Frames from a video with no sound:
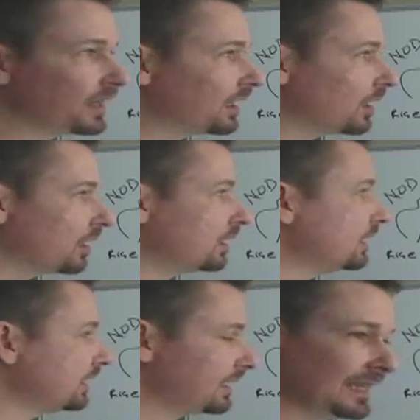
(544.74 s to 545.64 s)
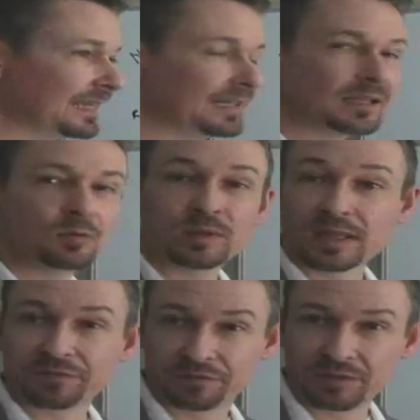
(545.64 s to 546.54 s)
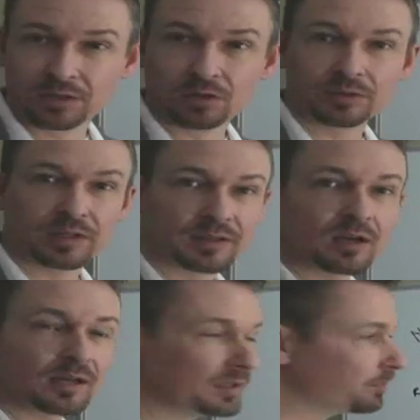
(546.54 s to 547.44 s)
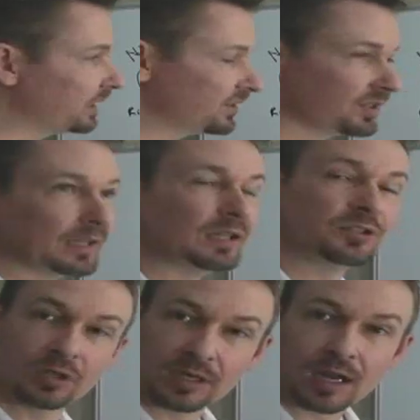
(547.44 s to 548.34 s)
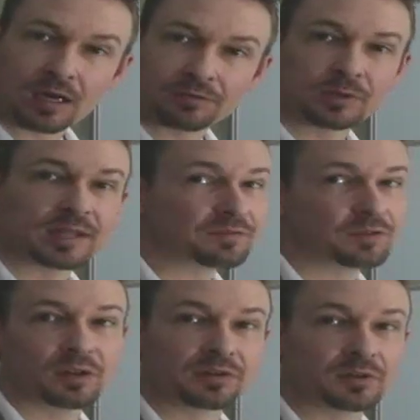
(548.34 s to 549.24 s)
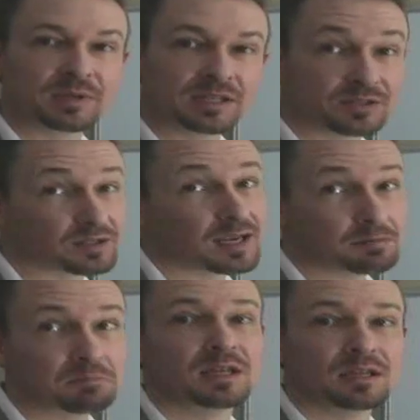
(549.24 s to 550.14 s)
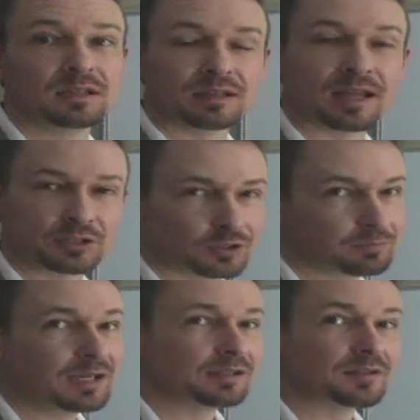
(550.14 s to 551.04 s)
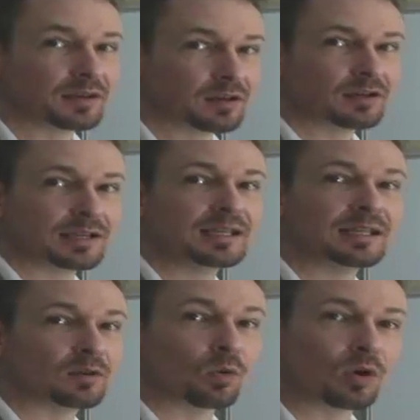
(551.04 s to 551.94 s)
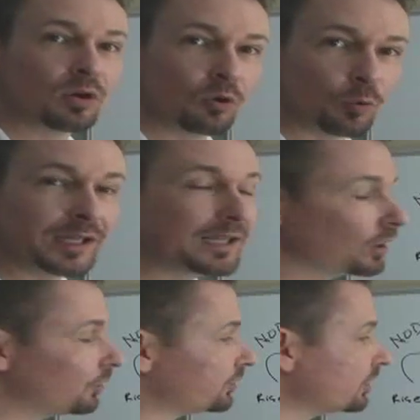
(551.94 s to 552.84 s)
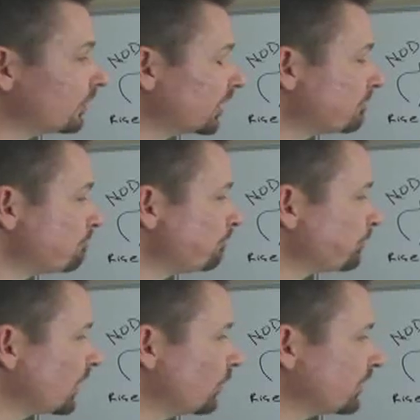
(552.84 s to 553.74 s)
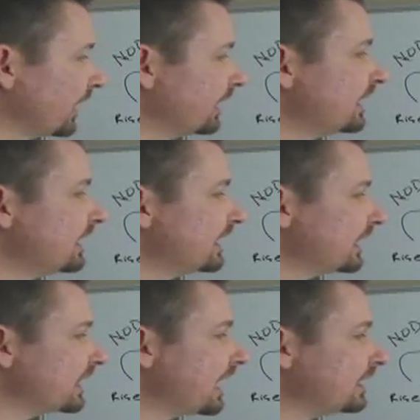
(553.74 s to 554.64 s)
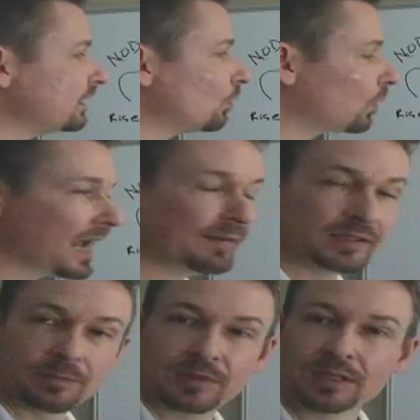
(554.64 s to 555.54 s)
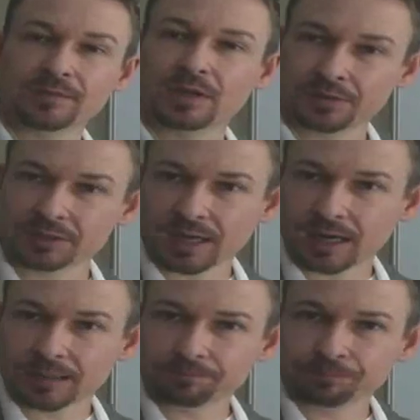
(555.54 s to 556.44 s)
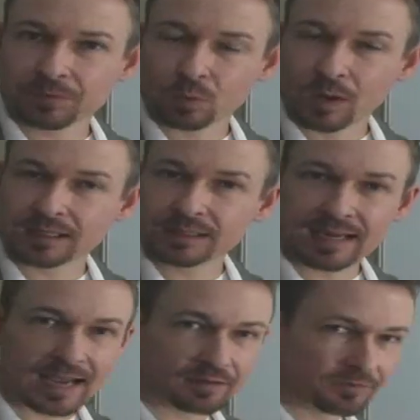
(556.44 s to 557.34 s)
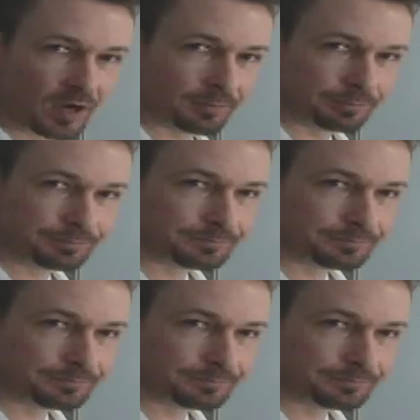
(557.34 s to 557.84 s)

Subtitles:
they feel that they are in the peak state. That's good enough. When they feel they're in the peak state, that should mean that they're in it or really close to it. Okay, then we're having them think of another time when they had fun,